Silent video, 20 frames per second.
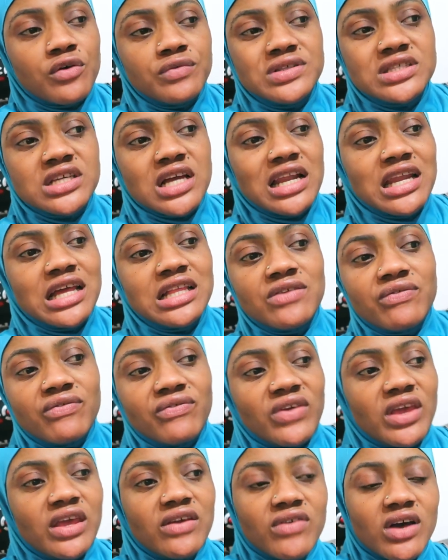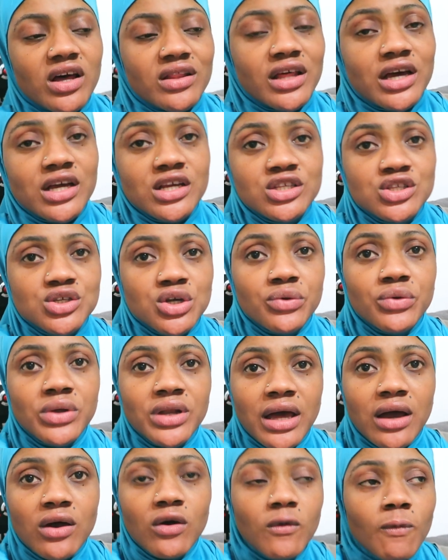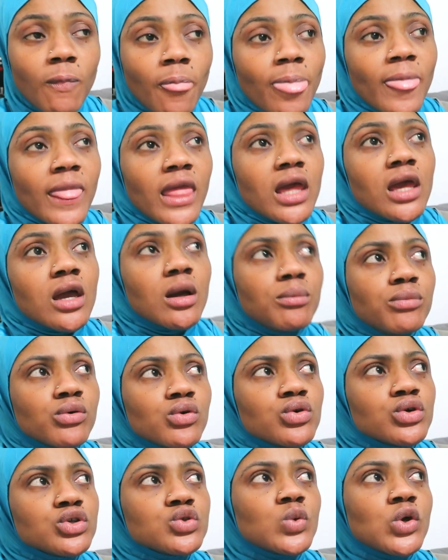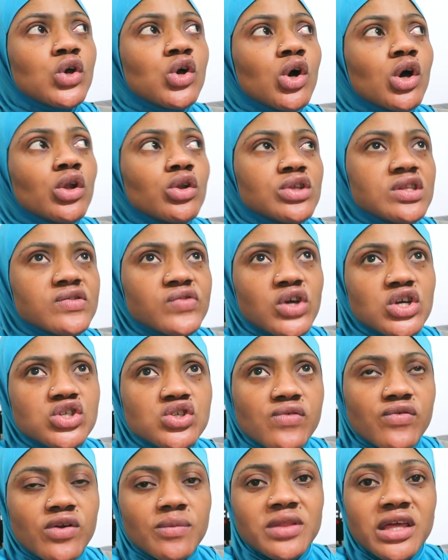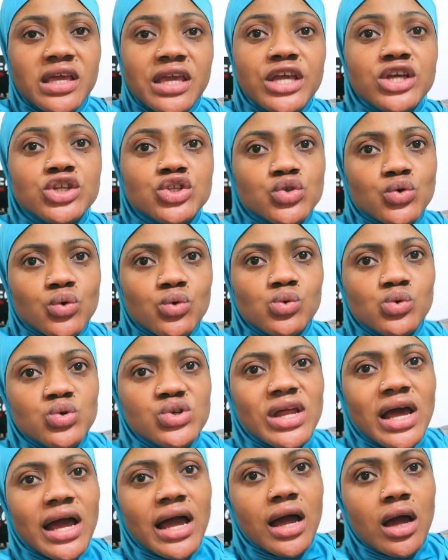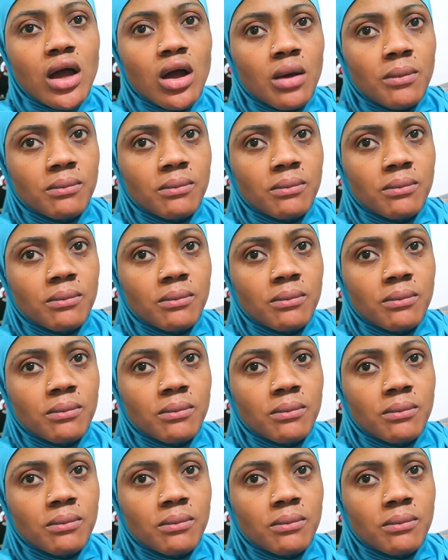scarlet fever that is going on, because we got notification from the kids school that